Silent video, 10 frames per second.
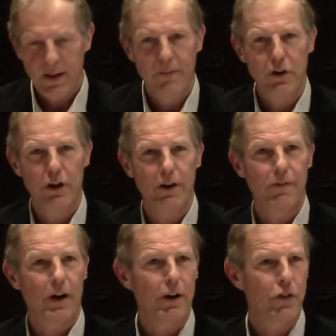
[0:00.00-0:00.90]
Have you heard
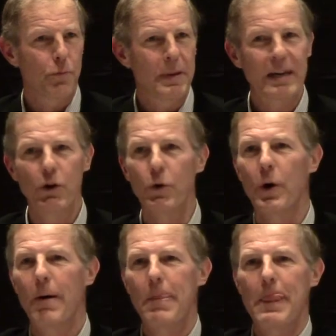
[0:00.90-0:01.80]
of Arthur
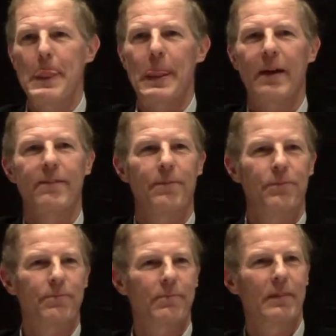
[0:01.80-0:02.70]
Pigou?
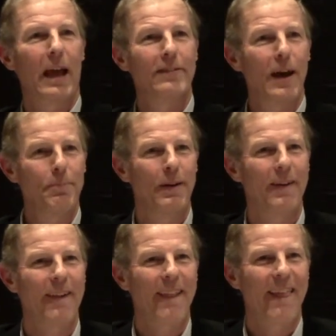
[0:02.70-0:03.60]
Hands
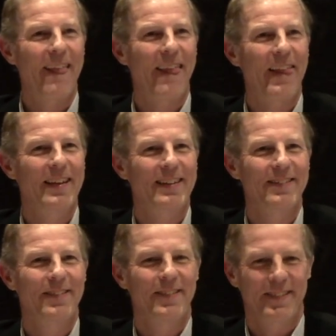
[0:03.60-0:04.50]
up.
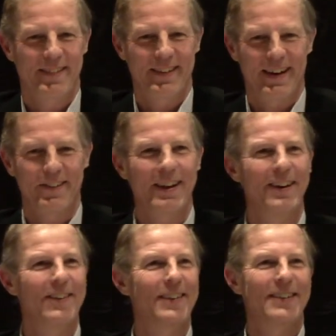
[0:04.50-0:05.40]
There we
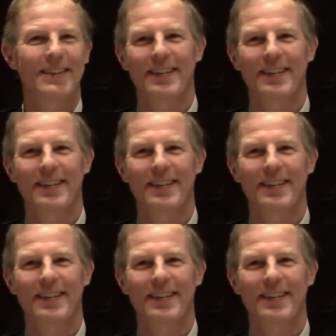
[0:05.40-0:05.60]
go.